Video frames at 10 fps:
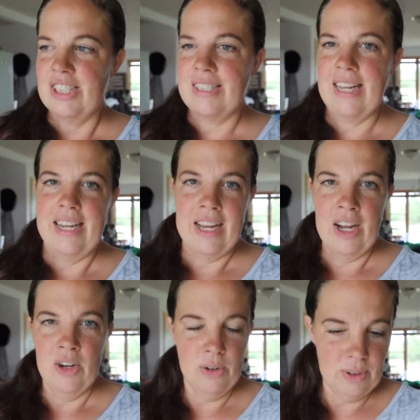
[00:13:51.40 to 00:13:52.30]
just like,
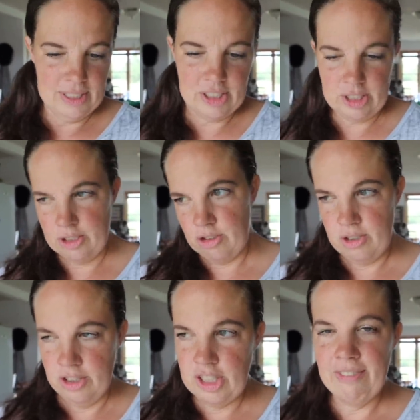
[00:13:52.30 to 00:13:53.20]
oh, let's
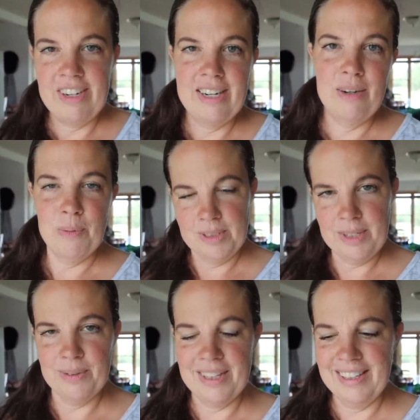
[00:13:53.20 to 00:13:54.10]
just shove it in and we'll
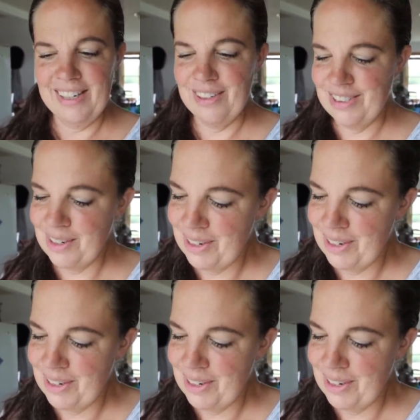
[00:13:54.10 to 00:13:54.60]
deal with it later. So